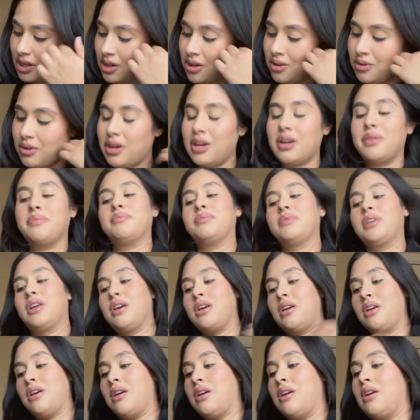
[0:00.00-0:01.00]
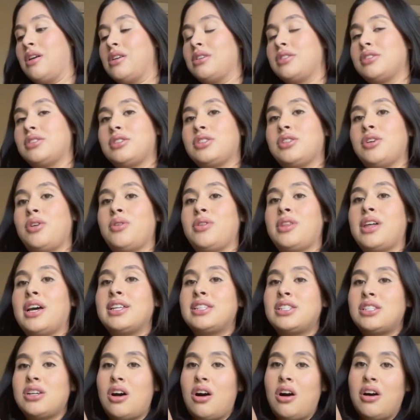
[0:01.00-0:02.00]
Okay, so
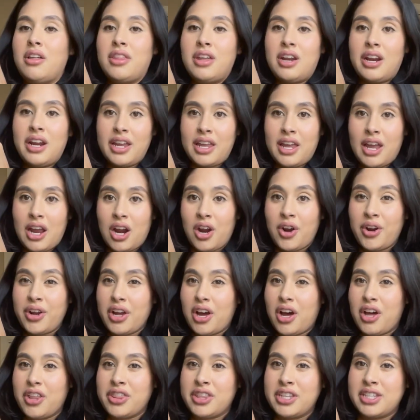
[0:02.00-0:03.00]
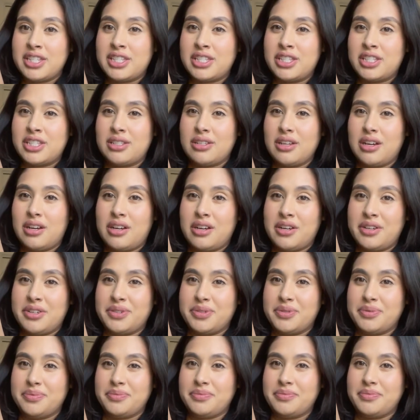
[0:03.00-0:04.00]
that's all that I carry on this
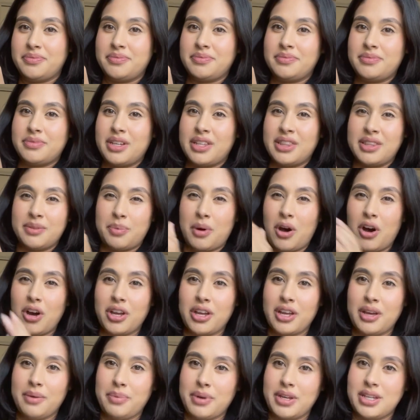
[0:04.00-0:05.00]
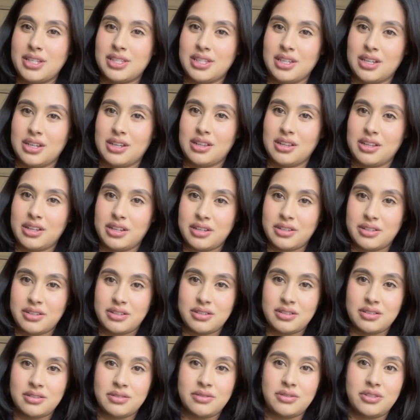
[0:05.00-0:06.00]
in the pocket basically,
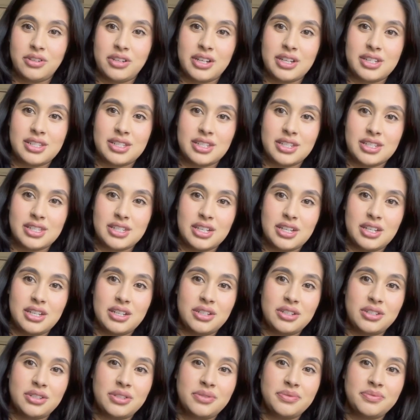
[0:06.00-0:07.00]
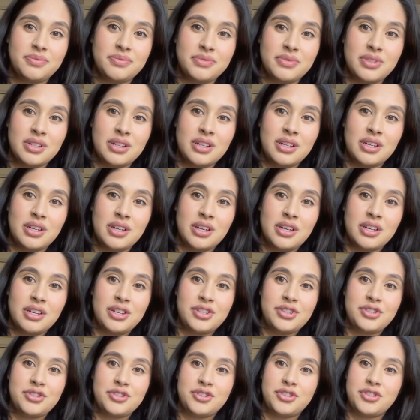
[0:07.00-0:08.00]
you guys could tell.
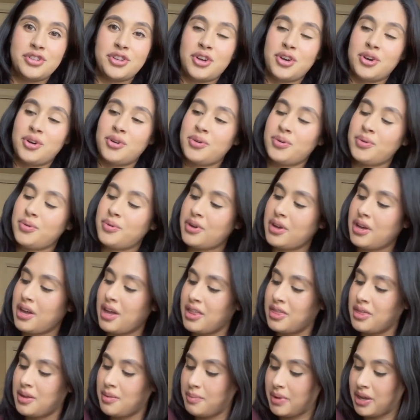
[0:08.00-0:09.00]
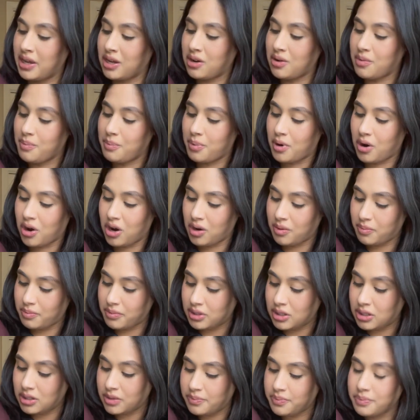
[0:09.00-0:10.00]
So in the main
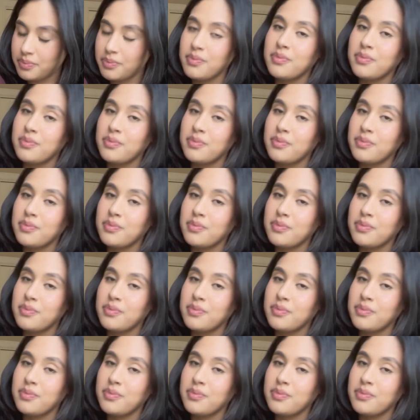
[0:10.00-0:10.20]
compartment,